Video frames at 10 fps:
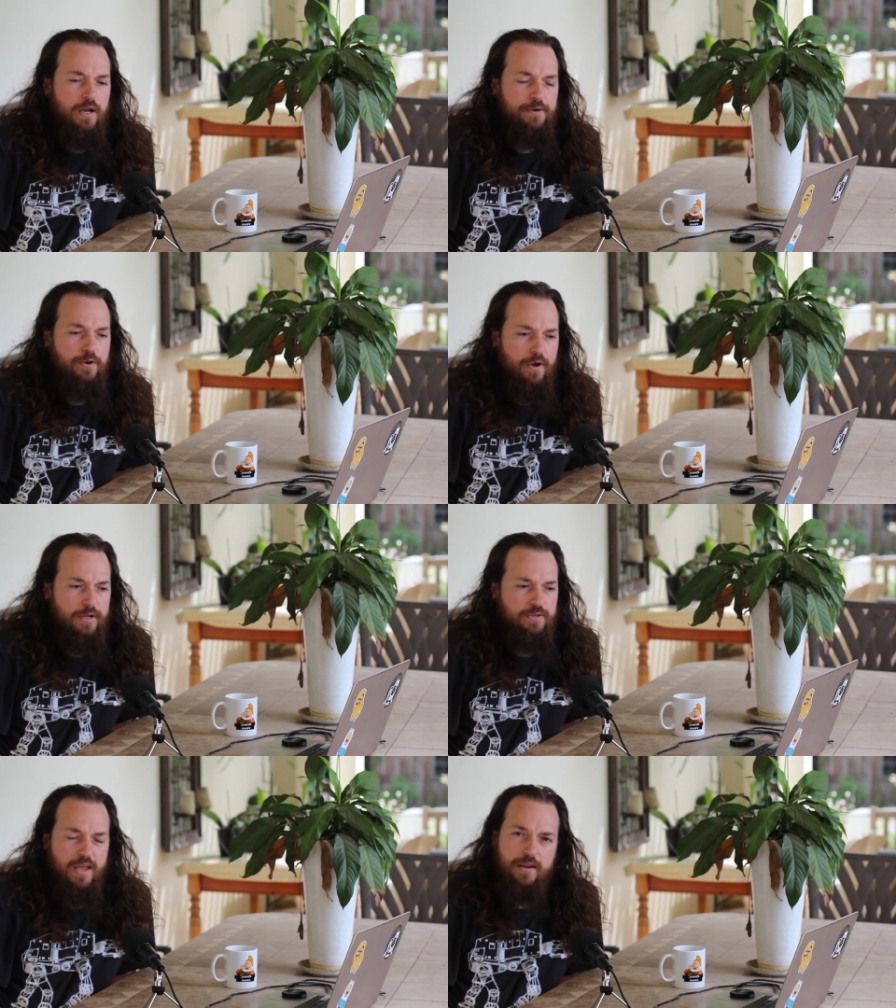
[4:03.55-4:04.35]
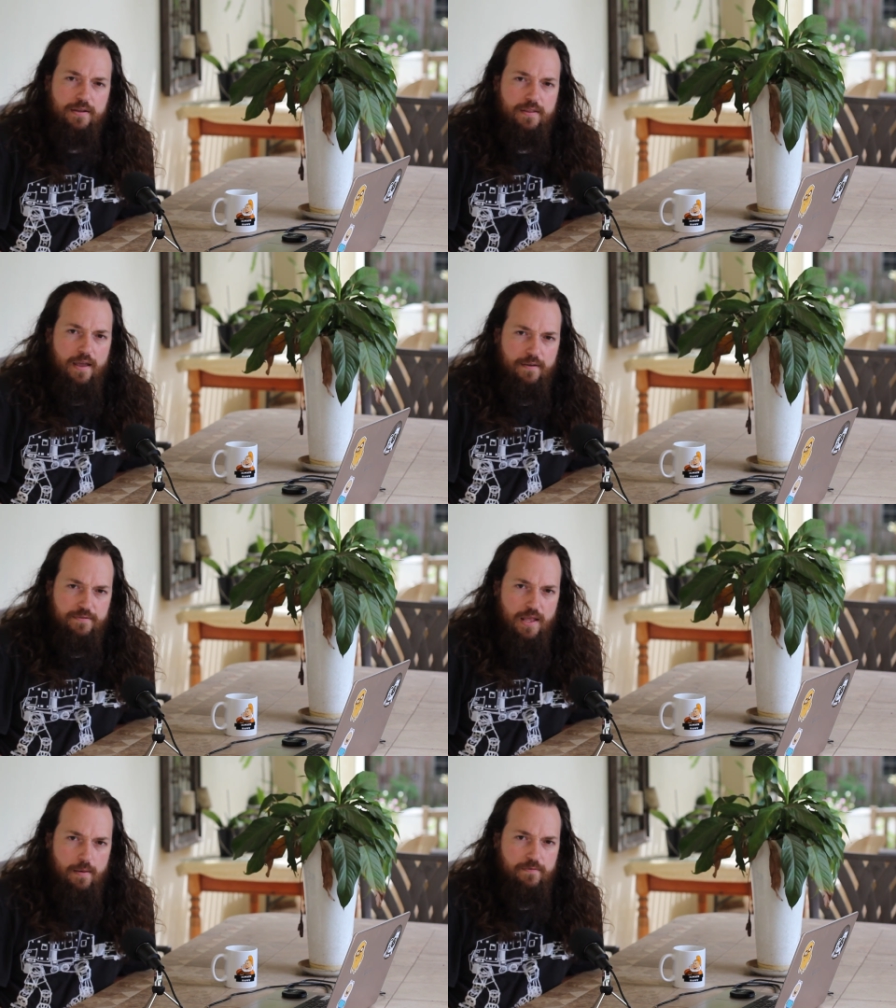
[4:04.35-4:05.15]
I know how to edit the F
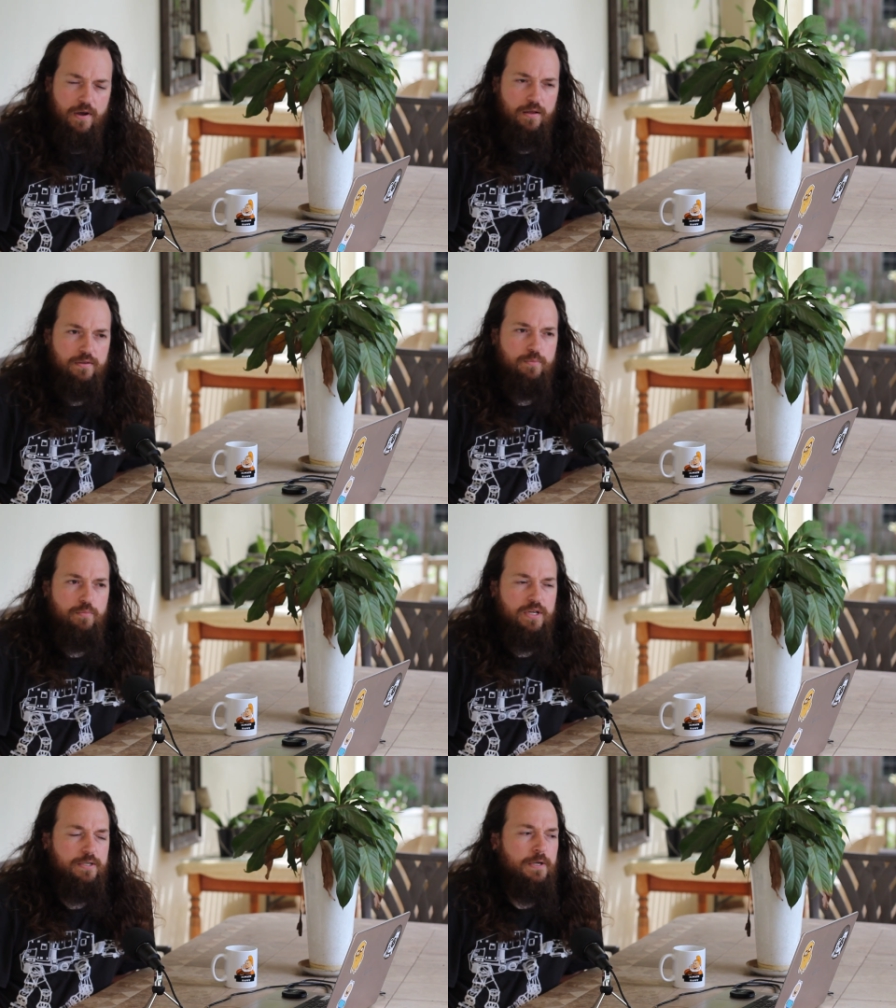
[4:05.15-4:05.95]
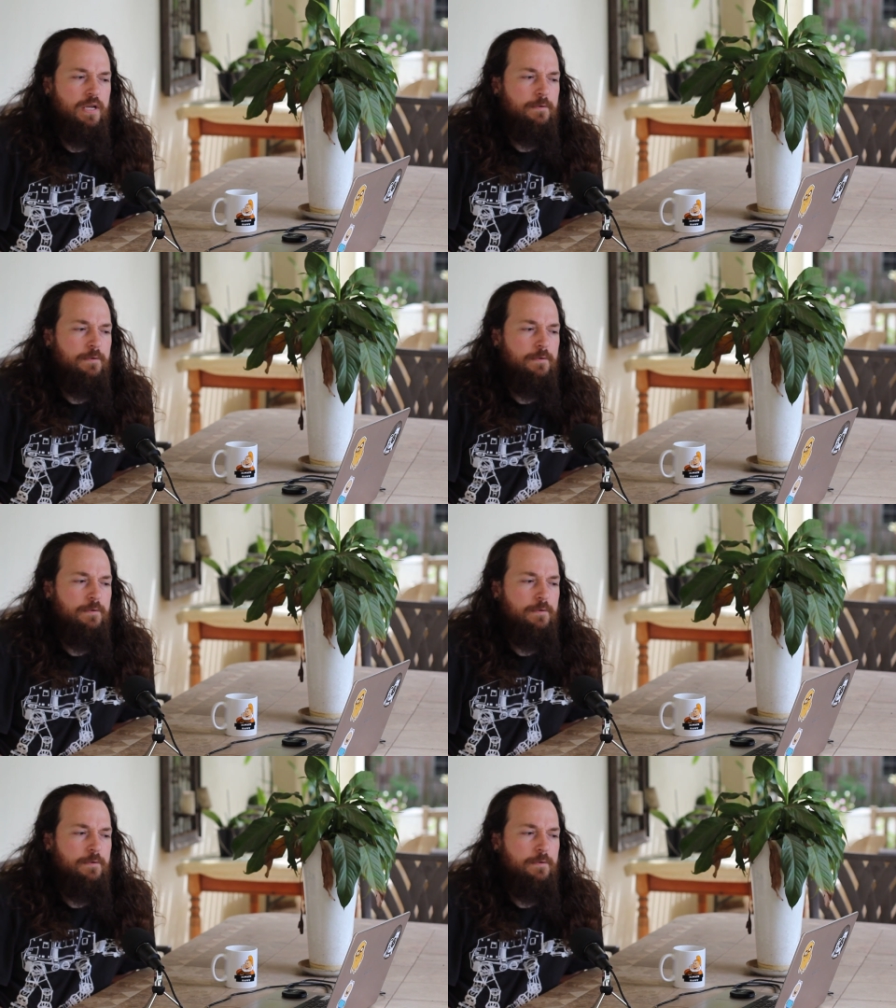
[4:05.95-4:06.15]
stab files, but